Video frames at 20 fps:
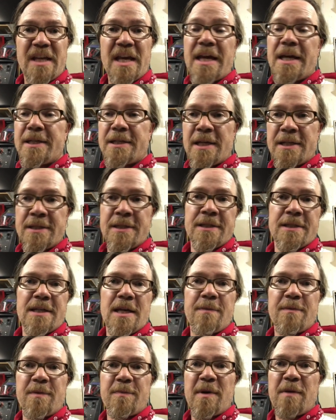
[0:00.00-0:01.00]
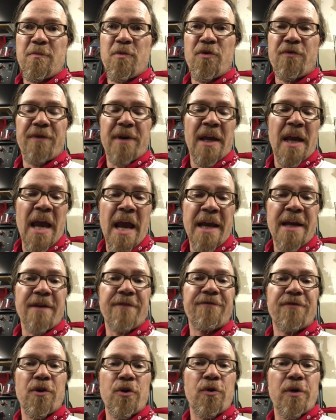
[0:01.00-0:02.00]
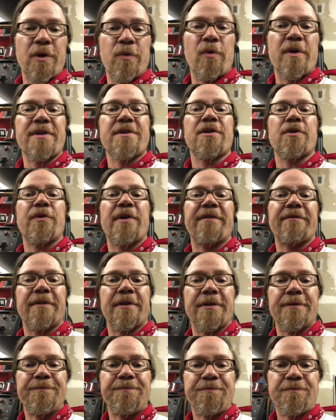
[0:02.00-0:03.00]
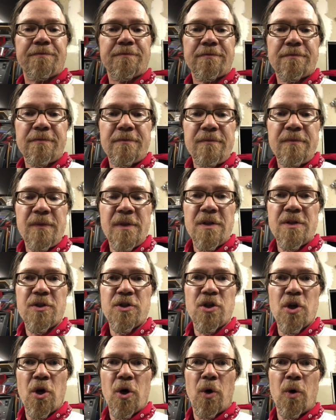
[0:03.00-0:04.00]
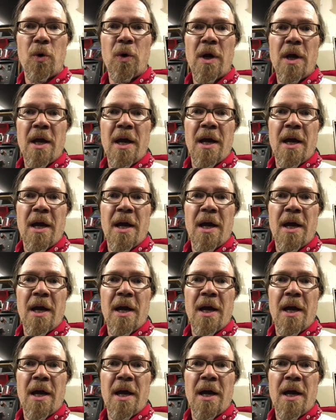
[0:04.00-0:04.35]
it doesn't seem to be moving any fluid whatsoever. So